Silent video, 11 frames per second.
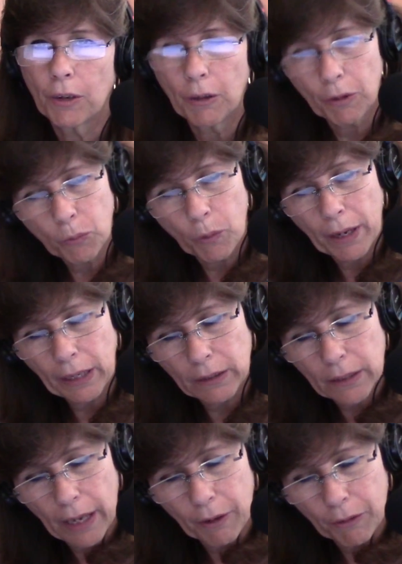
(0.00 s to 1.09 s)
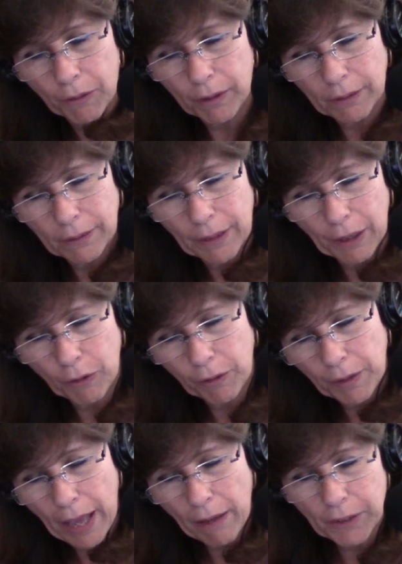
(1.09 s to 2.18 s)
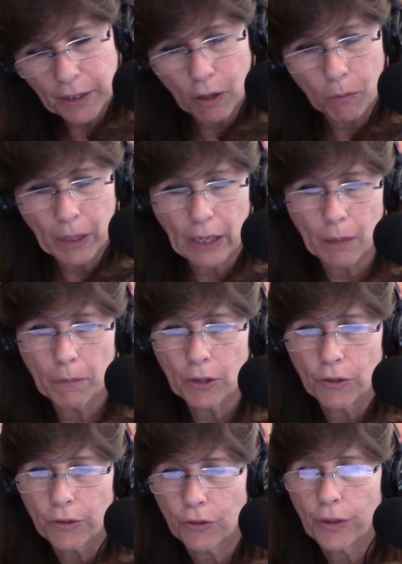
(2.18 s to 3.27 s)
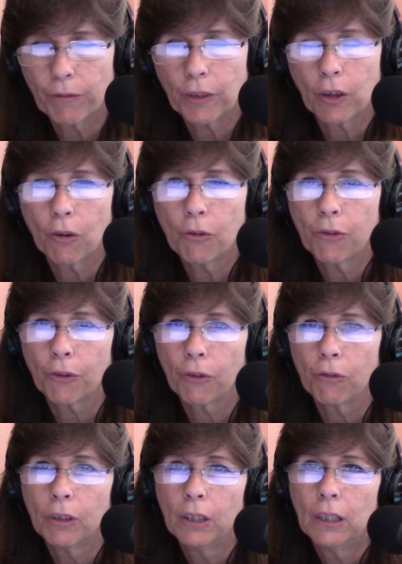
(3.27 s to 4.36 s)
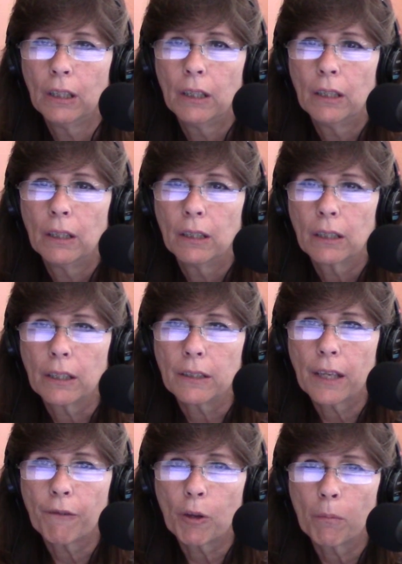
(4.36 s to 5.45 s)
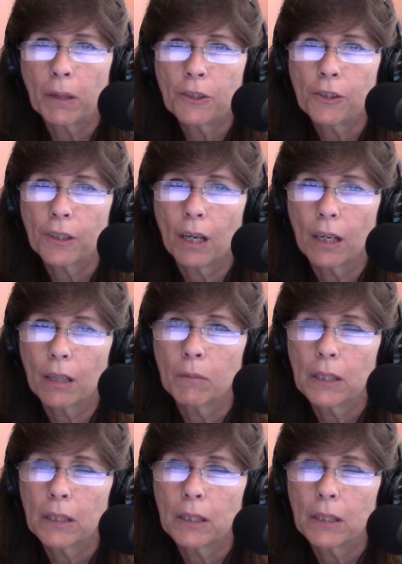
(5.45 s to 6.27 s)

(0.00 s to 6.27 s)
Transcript: with weddings, like you have so many images that you have to go through, could save you a bunch of time.